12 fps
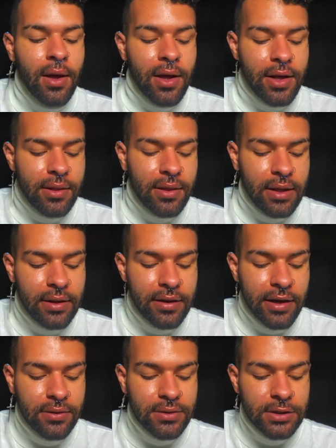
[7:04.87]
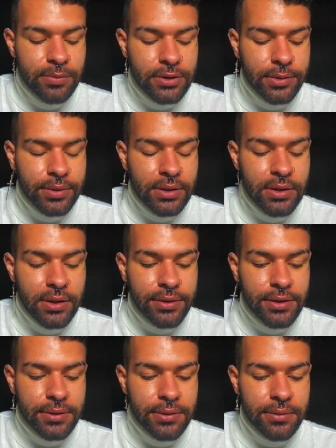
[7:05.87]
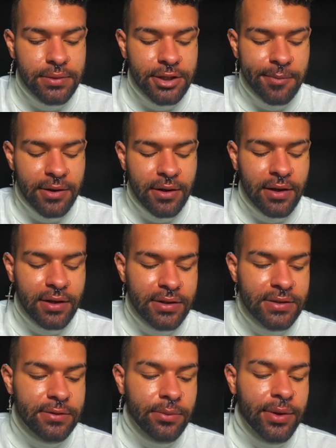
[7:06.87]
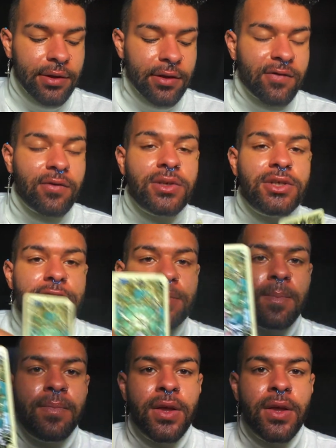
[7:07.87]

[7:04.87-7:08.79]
And then the energy between y'all two, Gemini, is the Wheel of Fortune.